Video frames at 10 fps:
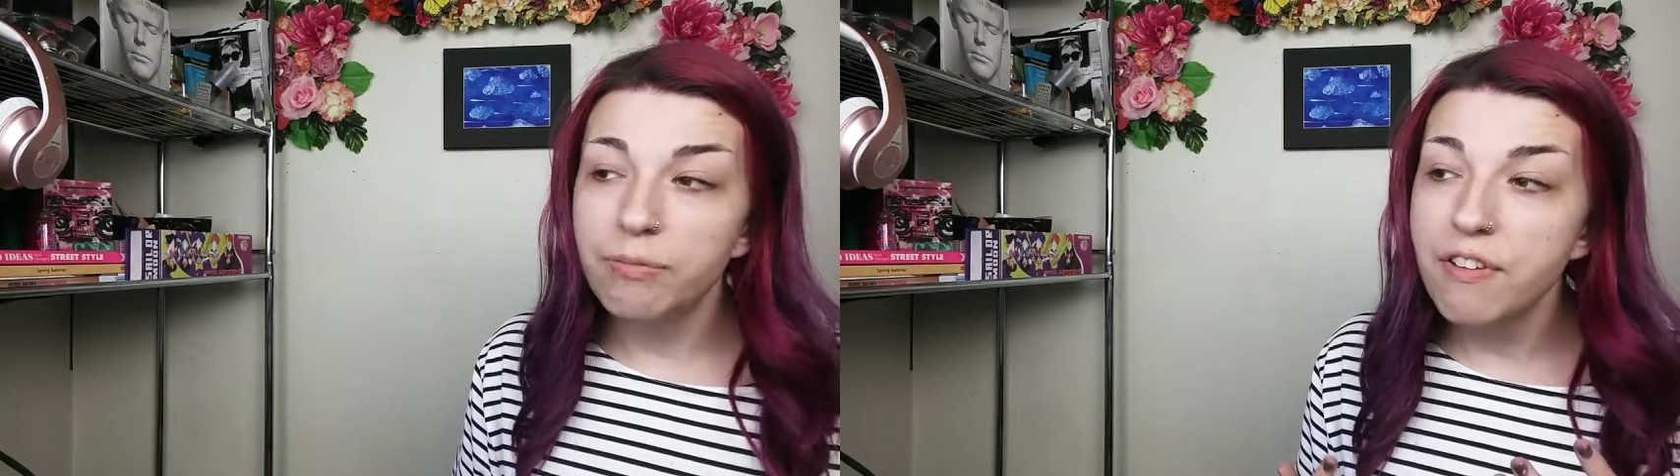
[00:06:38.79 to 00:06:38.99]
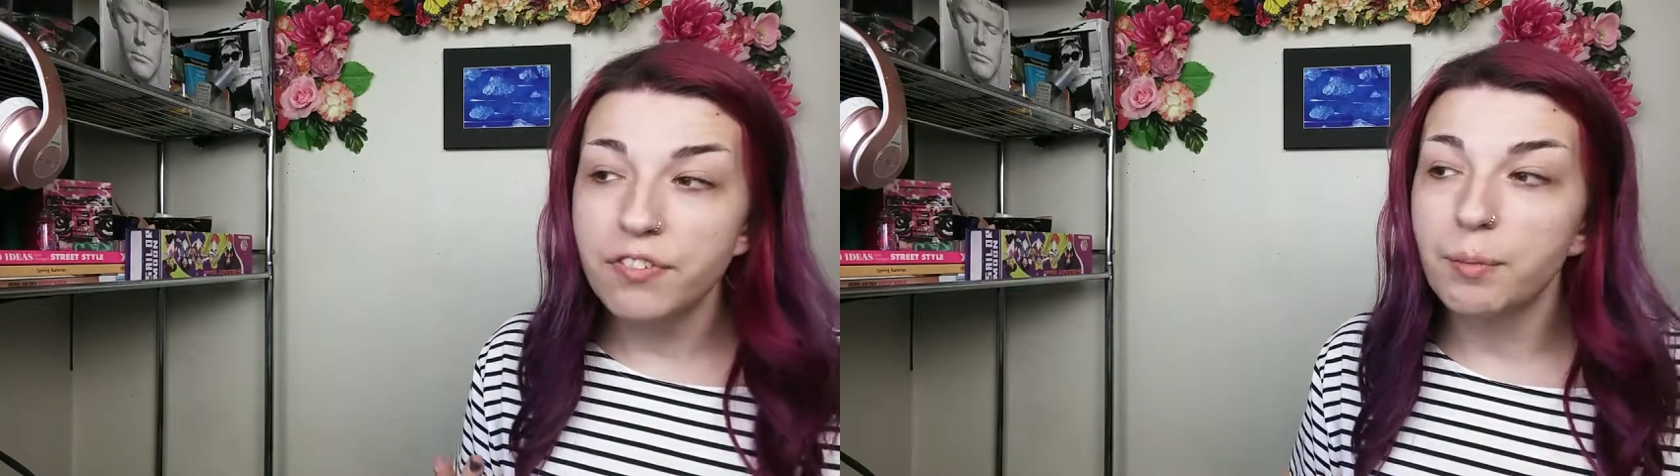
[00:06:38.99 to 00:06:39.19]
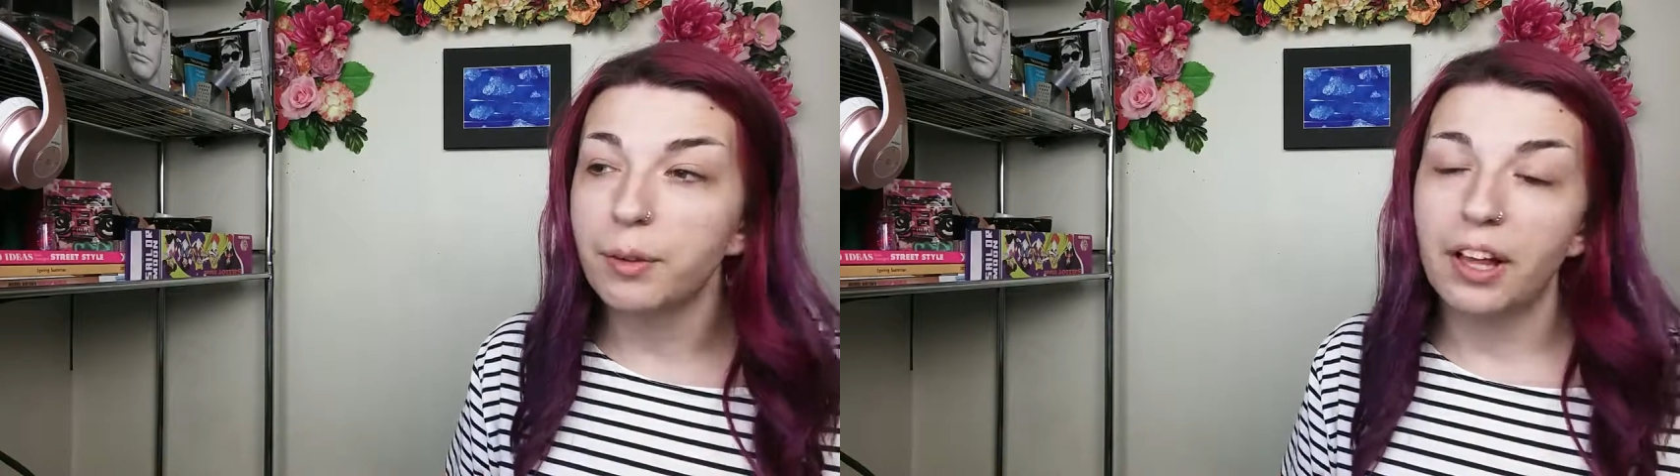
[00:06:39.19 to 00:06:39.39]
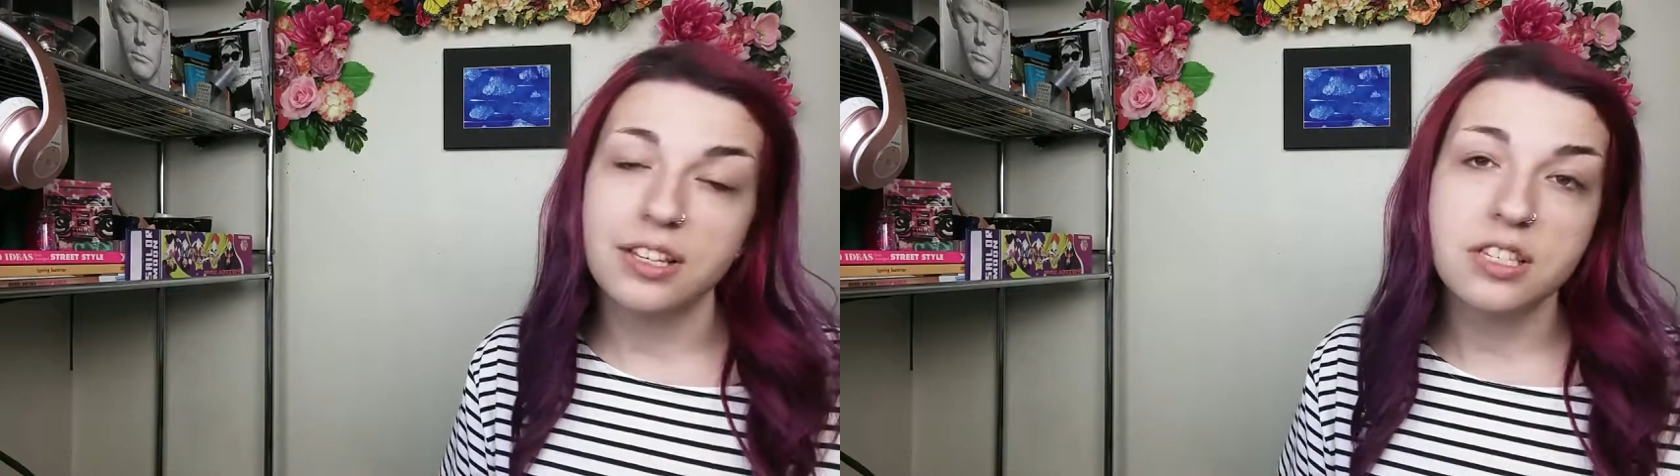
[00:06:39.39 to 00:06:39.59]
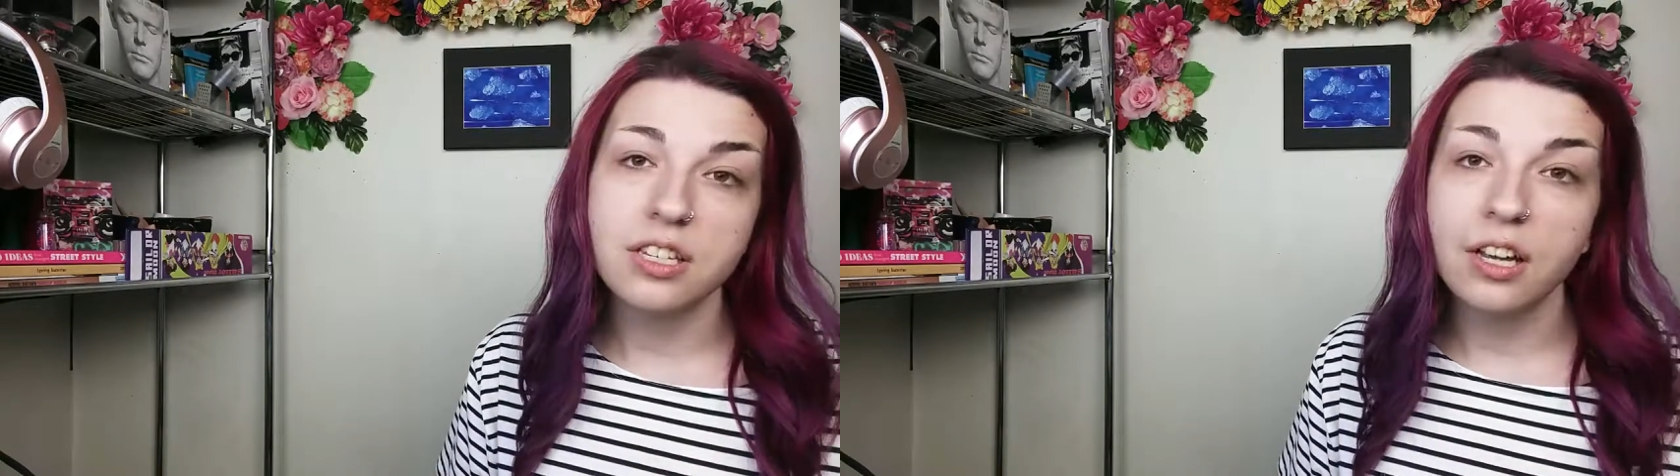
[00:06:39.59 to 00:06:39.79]
50
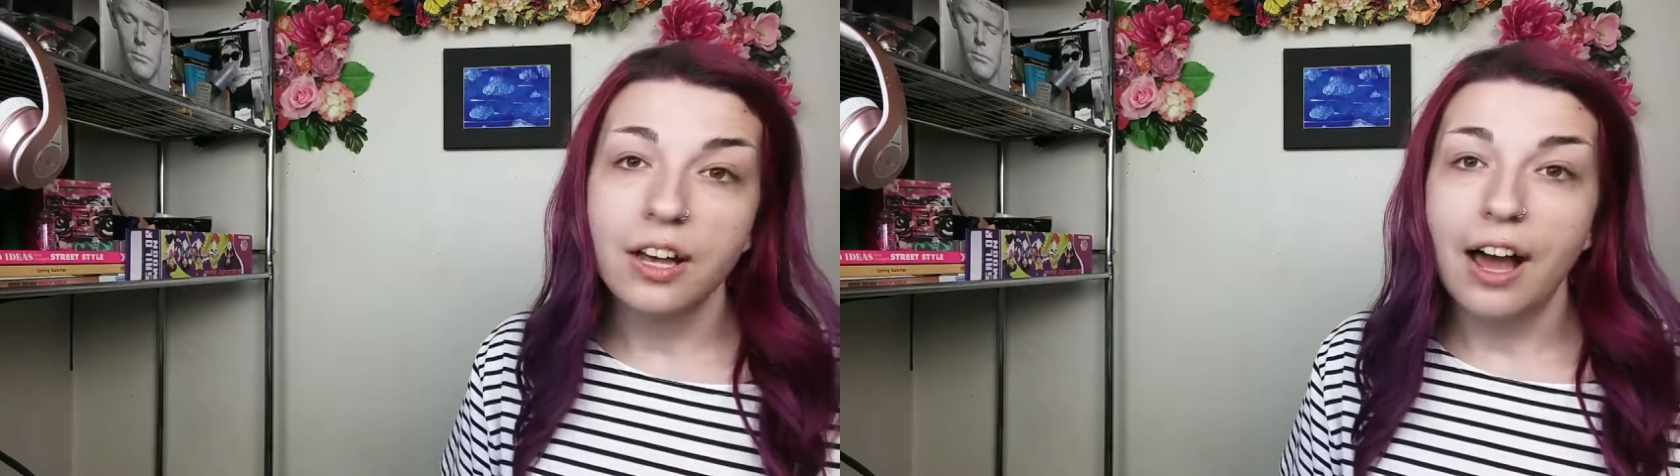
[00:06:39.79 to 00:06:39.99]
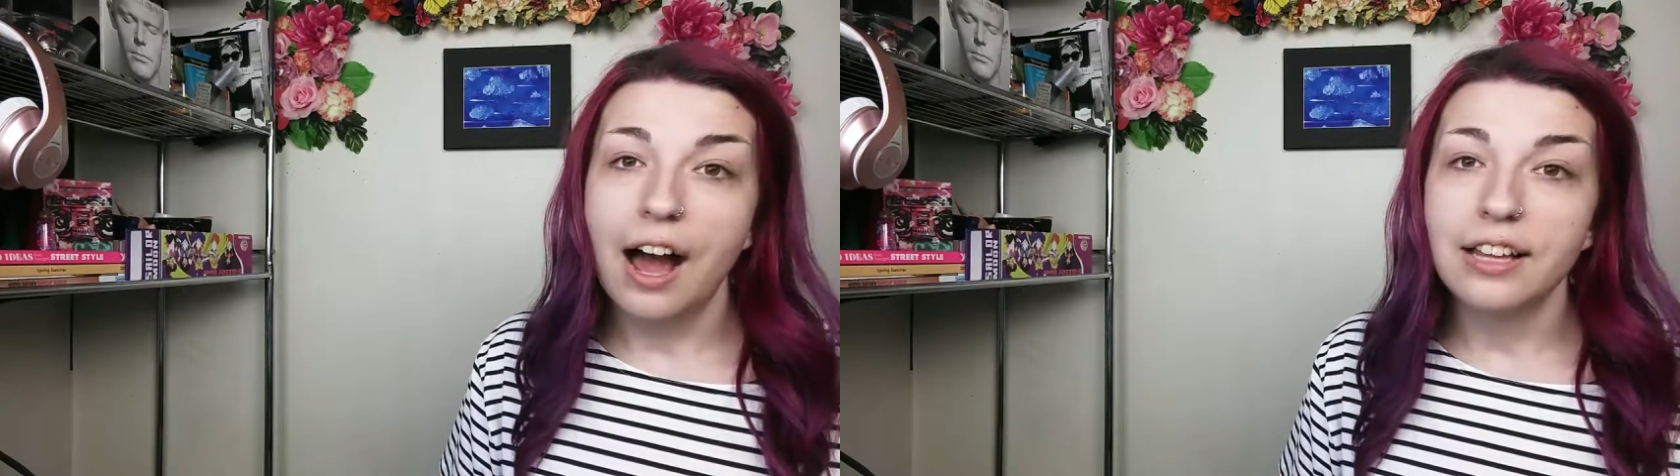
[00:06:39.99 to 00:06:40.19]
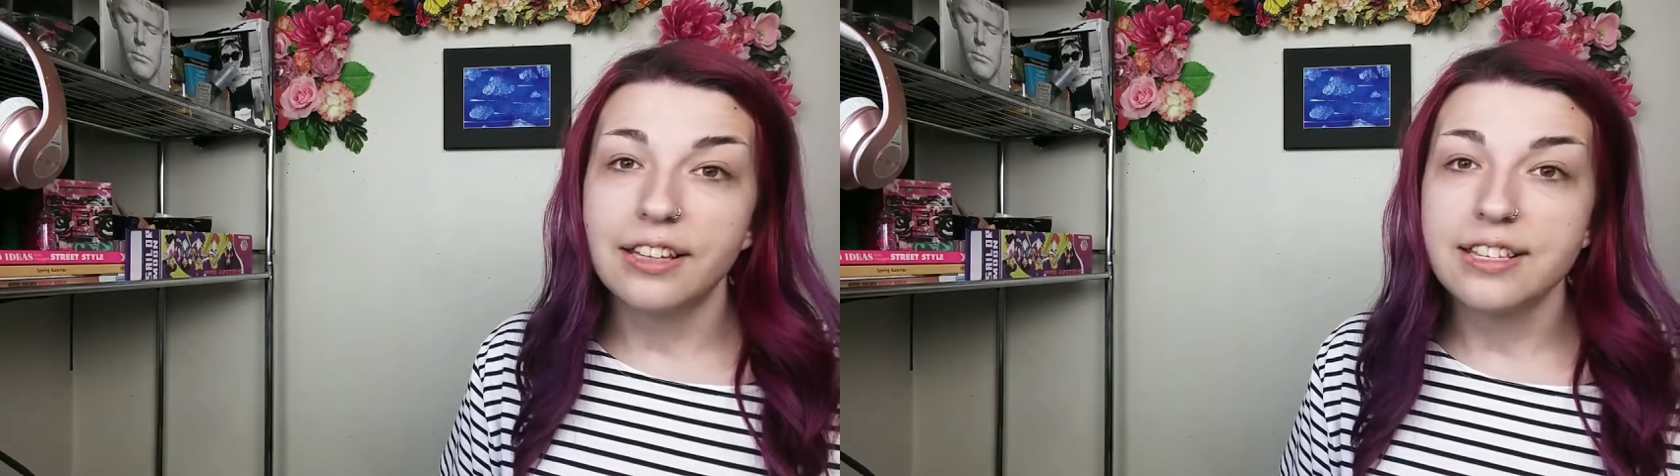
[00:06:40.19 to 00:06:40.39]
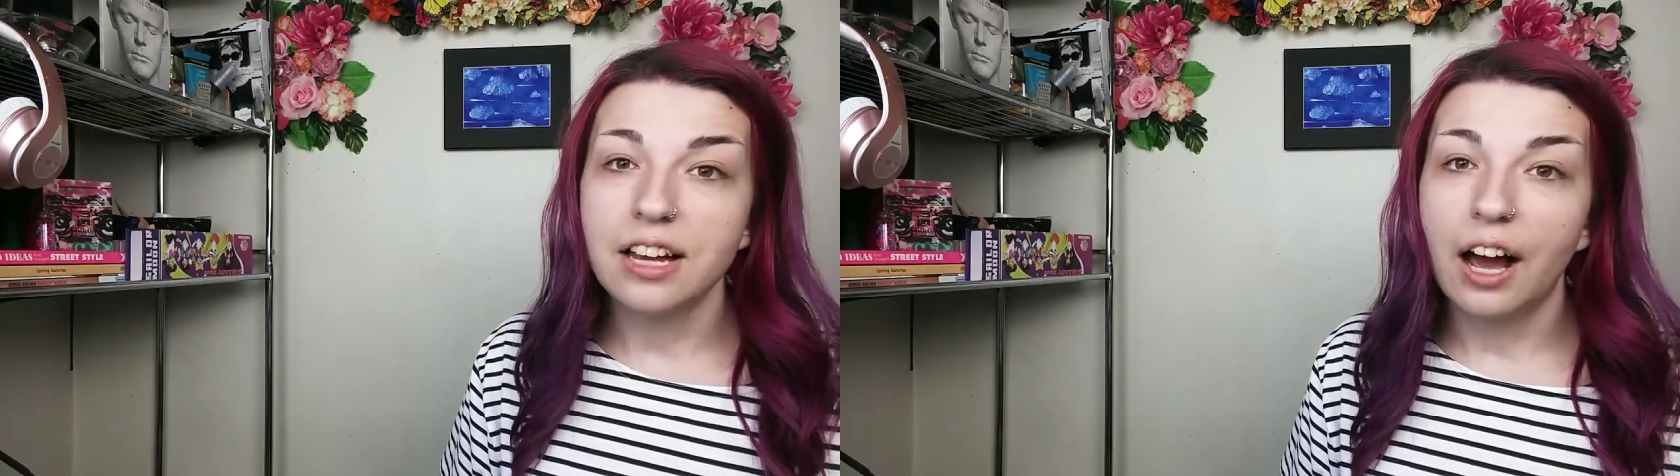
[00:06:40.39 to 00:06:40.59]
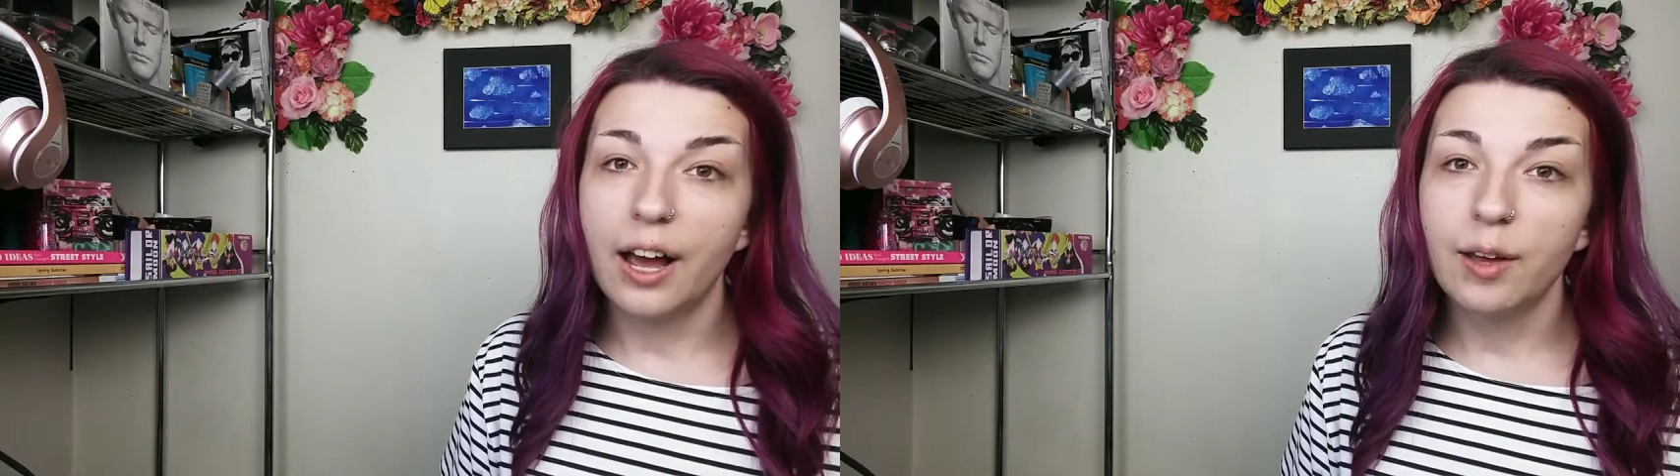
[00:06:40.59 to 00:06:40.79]
plus at this
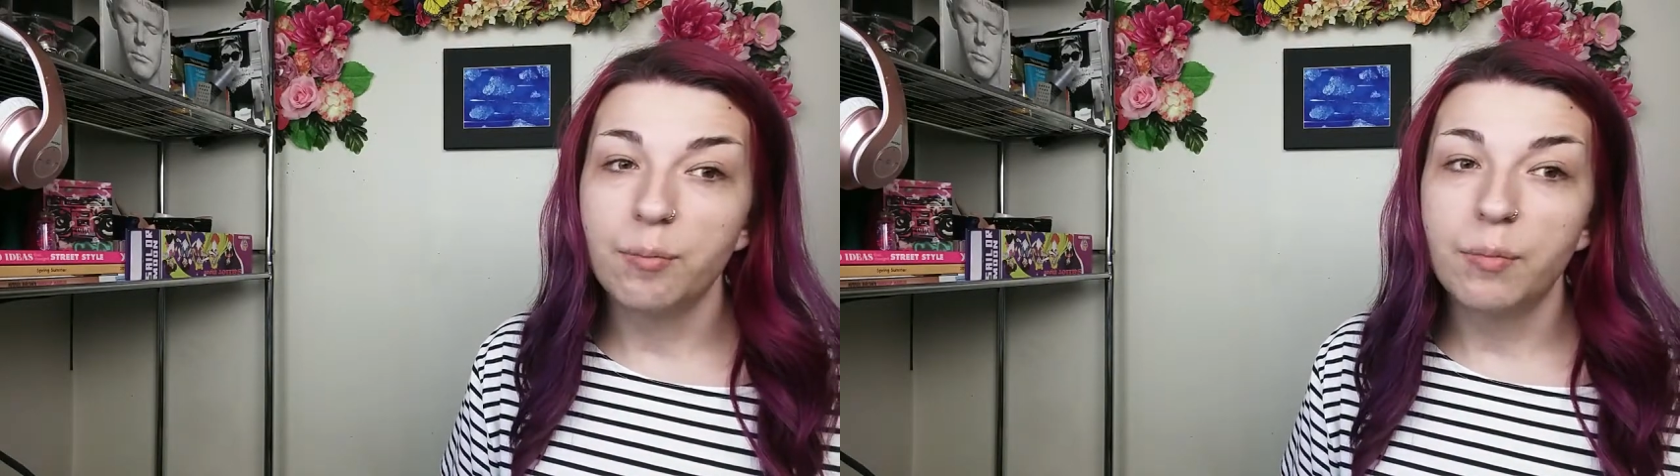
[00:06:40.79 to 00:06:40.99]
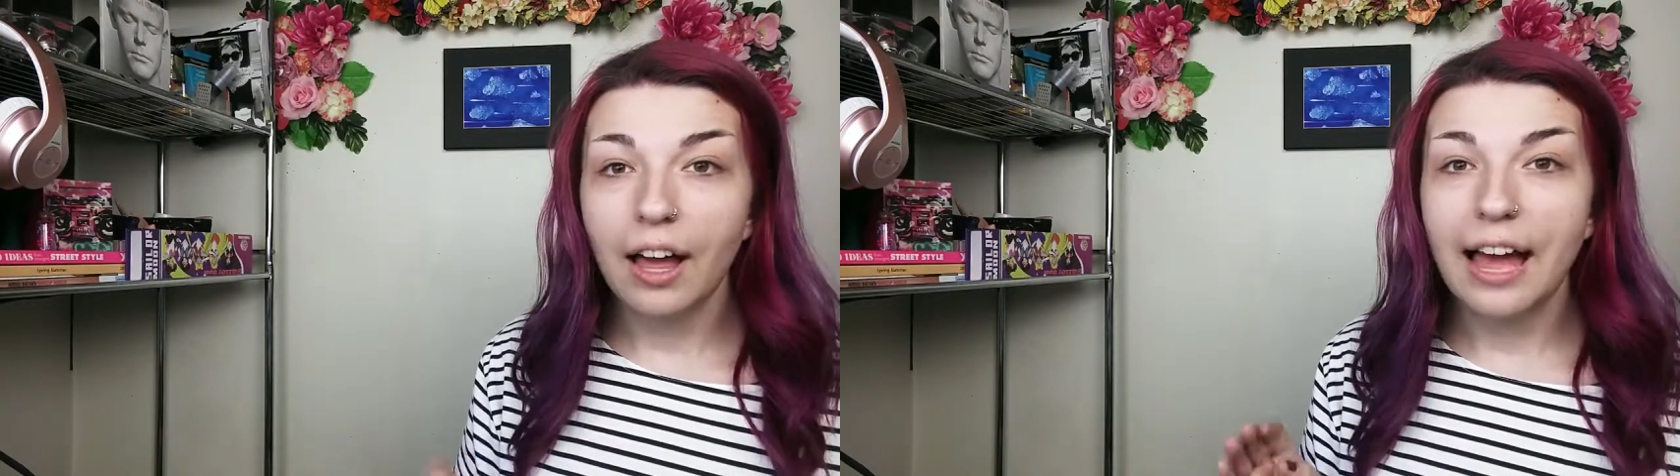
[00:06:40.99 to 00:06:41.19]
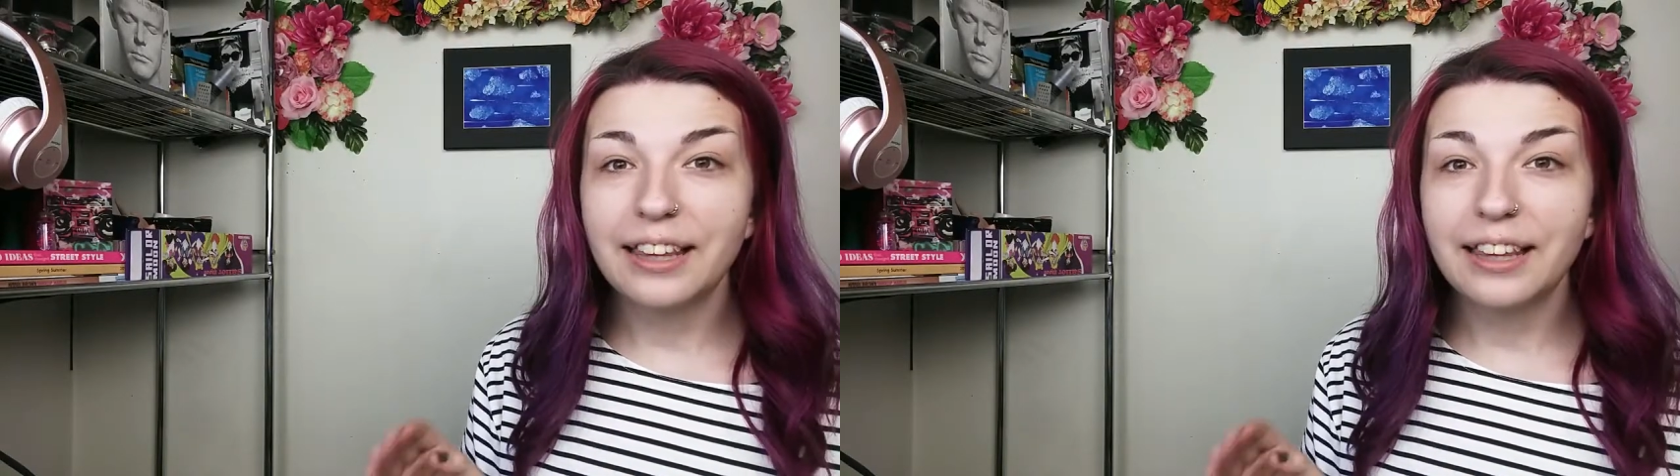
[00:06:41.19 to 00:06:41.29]
time.